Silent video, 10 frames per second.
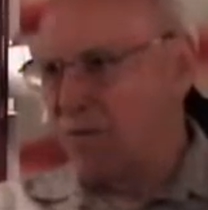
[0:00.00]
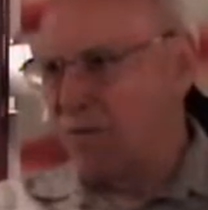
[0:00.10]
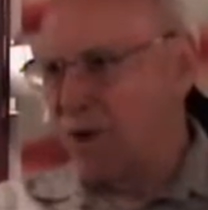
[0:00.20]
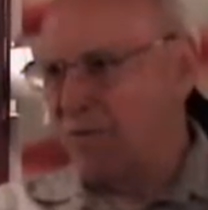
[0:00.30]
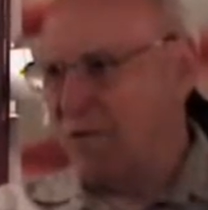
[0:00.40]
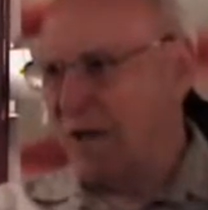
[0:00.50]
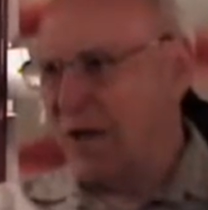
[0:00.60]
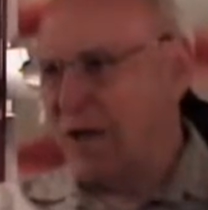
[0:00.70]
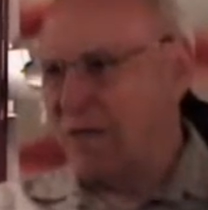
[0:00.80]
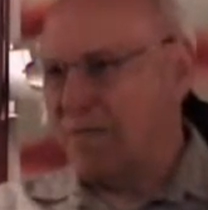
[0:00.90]
we would
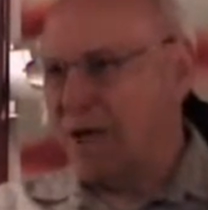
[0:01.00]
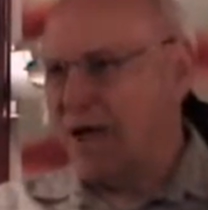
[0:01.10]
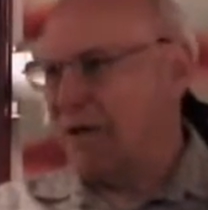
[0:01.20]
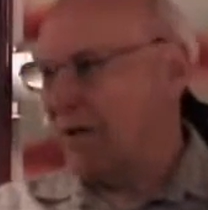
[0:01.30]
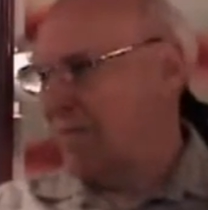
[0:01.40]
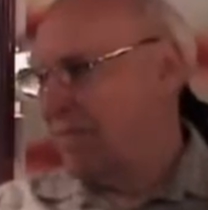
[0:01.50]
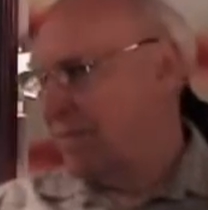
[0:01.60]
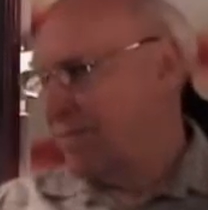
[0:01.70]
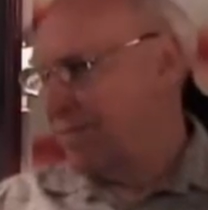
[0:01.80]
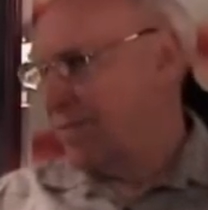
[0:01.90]
get date
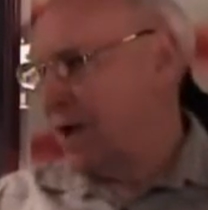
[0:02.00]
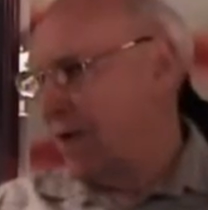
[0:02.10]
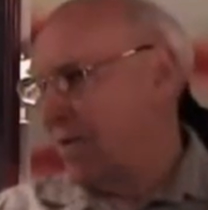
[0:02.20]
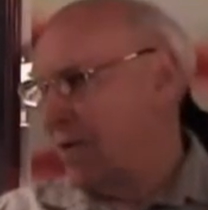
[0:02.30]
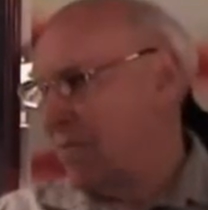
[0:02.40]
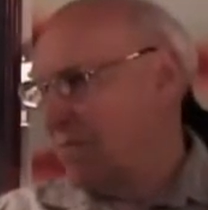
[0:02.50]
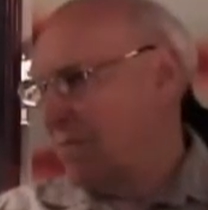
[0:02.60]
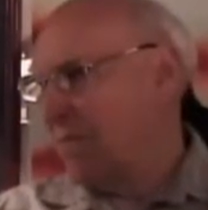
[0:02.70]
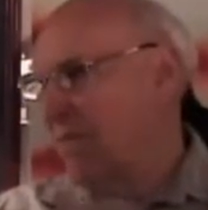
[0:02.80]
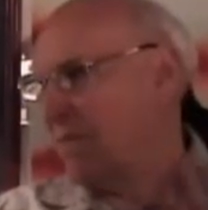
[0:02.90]
time
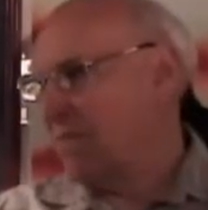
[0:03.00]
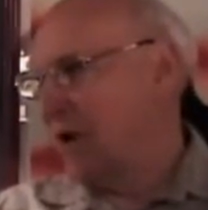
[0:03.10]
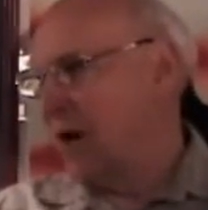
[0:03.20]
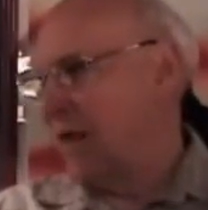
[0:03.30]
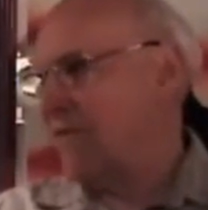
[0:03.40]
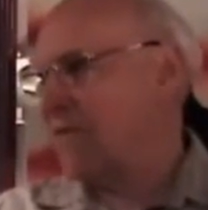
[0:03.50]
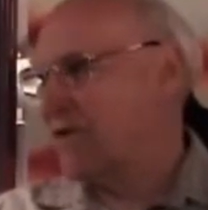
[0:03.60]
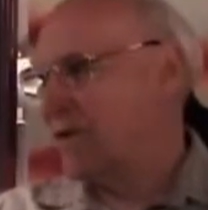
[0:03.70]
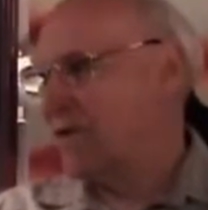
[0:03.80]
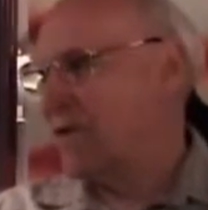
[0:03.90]
off,
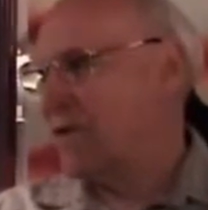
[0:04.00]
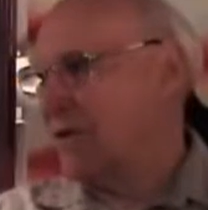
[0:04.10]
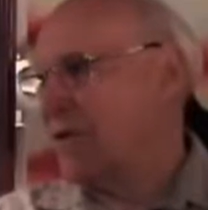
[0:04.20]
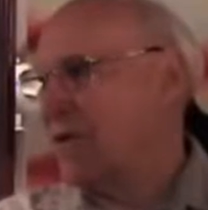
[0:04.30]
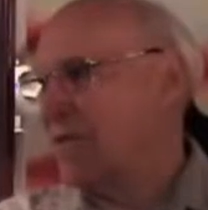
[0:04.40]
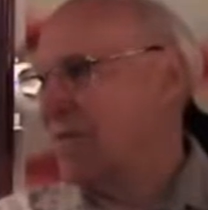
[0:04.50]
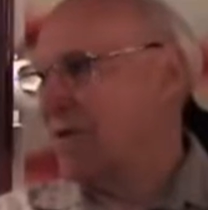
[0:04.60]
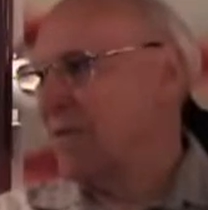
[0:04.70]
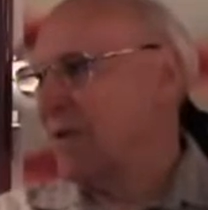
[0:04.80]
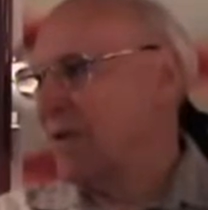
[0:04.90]
so Mhm.
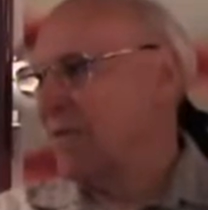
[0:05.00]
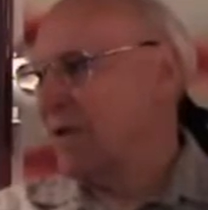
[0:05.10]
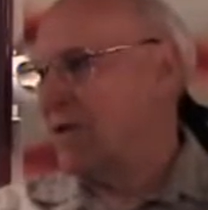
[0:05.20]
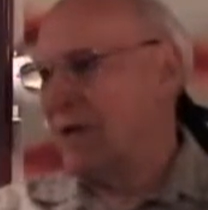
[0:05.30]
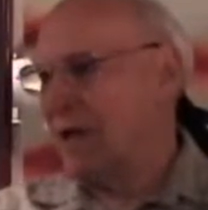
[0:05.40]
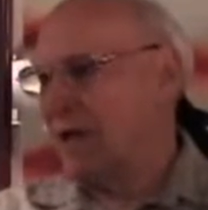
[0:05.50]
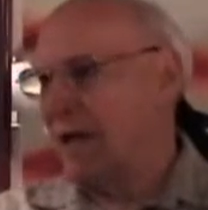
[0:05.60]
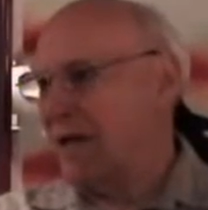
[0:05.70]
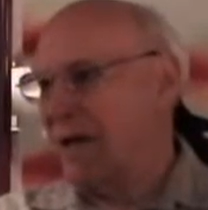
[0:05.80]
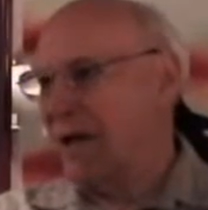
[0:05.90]
but uh, I
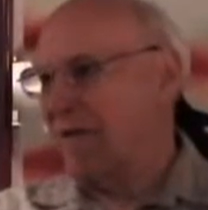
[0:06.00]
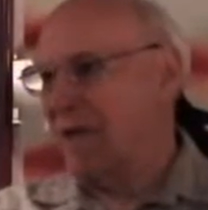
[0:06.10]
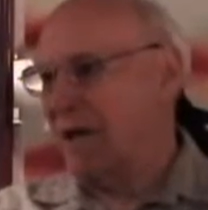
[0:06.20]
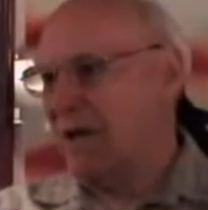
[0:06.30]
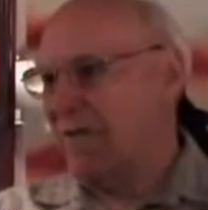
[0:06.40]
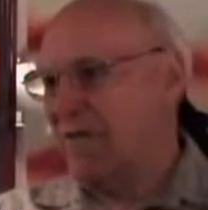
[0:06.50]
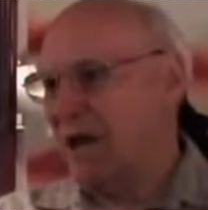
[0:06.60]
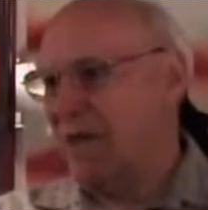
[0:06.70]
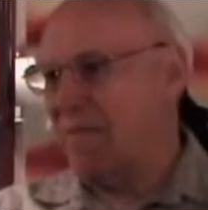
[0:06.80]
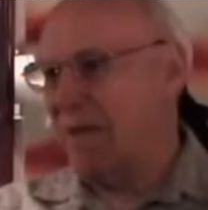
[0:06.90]
didn't have any leave time.
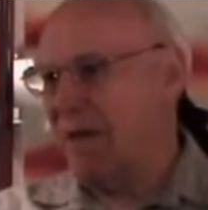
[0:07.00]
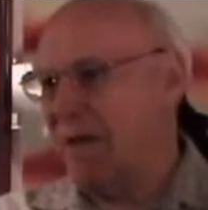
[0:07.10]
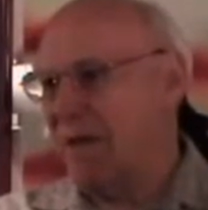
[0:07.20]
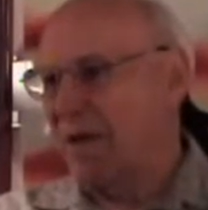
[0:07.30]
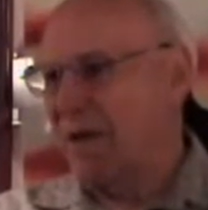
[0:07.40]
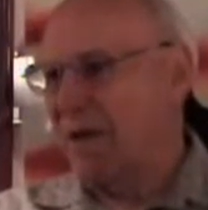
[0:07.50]
Mm-hmm.